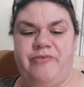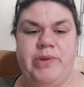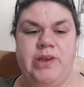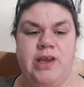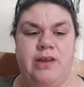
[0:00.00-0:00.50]

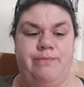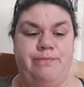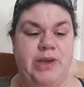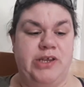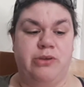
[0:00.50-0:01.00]
been good.
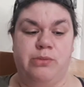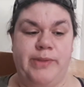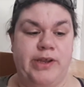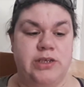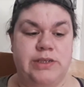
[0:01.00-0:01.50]
Big
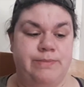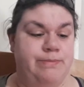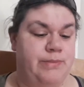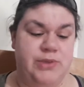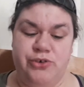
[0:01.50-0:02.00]
troublemakers.
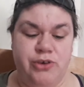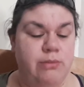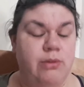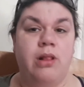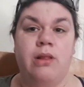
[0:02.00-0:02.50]

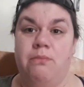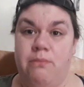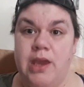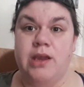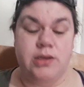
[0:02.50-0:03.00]

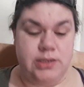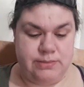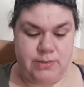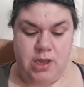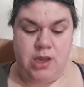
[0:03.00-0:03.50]
Troublemakers.
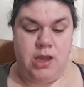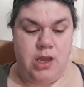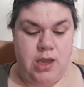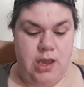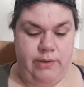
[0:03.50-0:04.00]

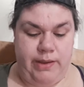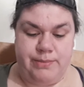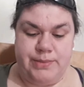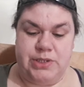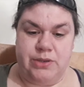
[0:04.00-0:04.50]

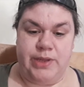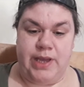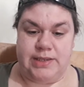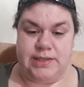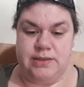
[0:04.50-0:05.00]
Anyway, so
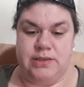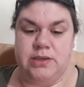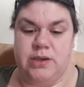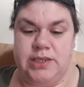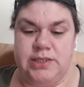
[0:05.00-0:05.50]
yes.
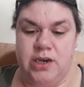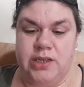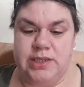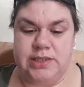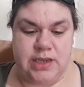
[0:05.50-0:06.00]
So I started
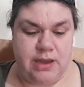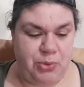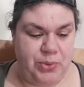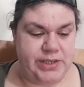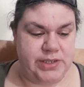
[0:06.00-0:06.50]
this a couple
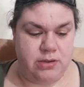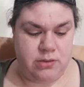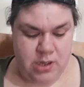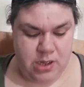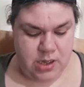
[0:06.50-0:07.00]
weeks
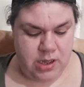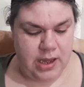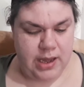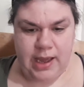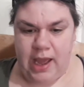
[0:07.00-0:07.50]
ago.
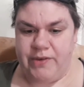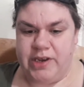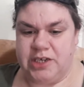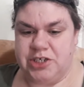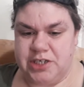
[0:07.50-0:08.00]
I haven't
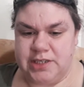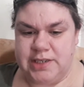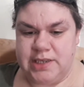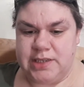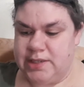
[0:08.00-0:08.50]
touched it
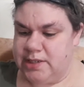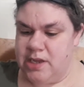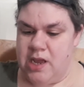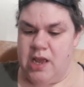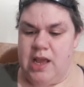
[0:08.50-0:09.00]
since.
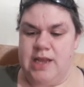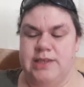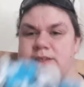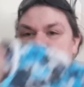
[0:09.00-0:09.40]
And